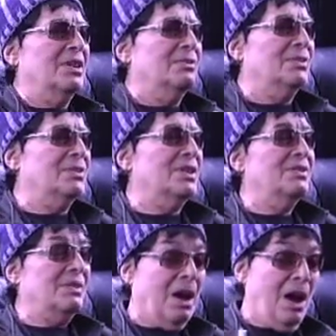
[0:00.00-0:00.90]
canvas,
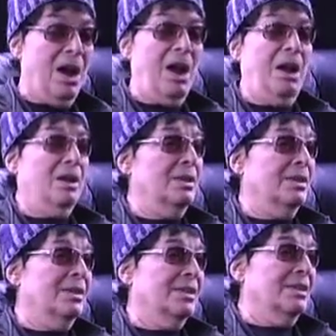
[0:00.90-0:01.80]
and now
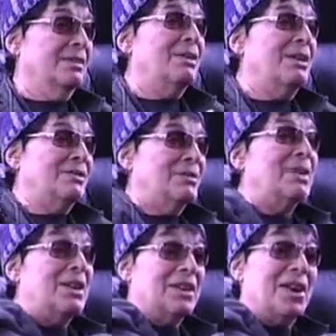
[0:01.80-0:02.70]
I have some
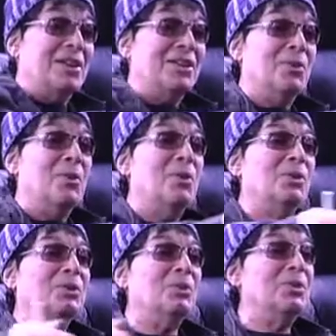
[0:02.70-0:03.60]
kind of color
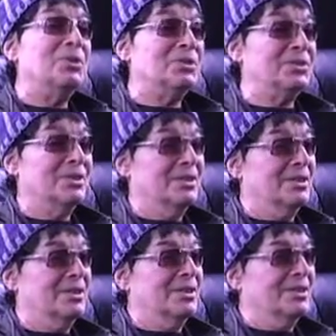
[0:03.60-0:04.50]
all across.
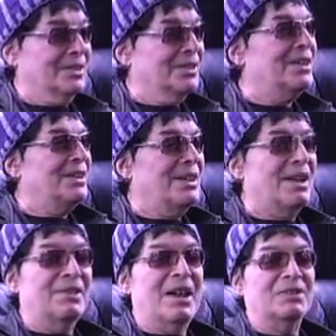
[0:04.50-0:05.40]

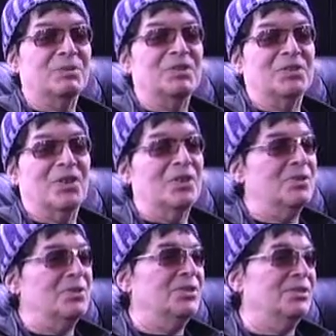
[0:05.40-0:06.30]
And that's what started
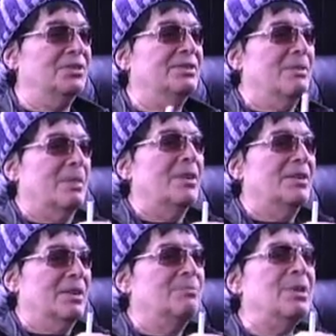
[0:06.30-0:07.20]
all.
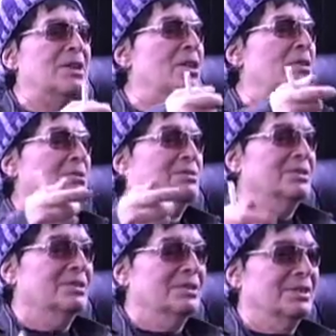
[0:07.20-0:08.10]

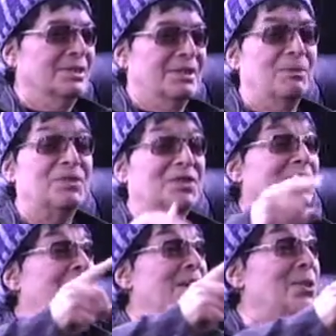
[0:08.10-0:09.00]
Bingo. It was the
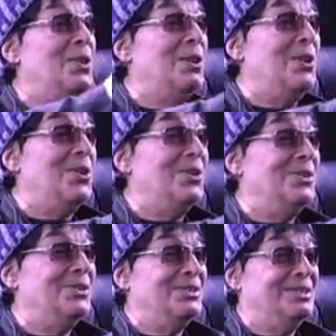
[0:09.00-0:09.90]
light all
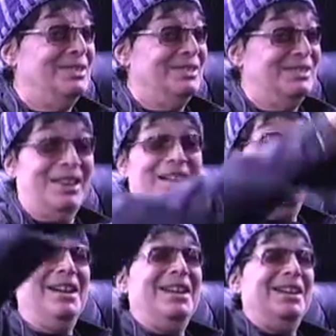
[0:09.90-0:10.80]
along.
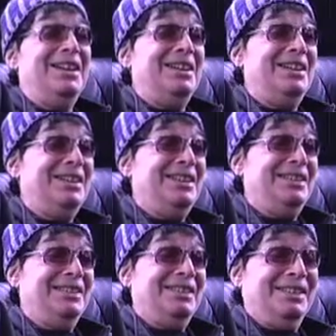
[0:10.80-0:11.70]

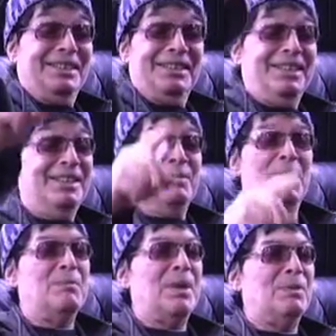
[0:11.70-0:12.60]
Ta-da!
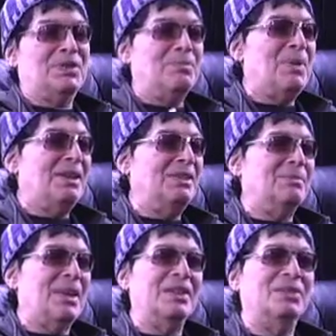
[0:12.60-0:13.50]
What's a
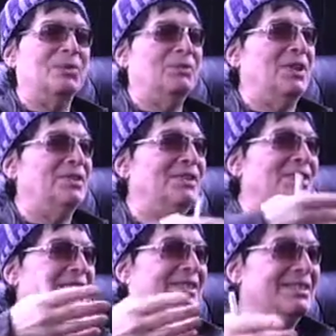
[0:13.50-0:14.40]
painting? Paintings reflected
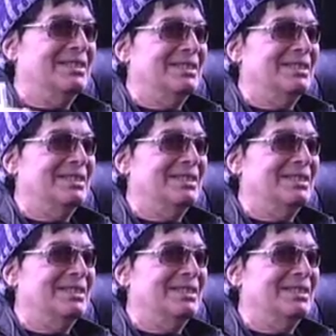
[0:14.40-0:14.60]
light.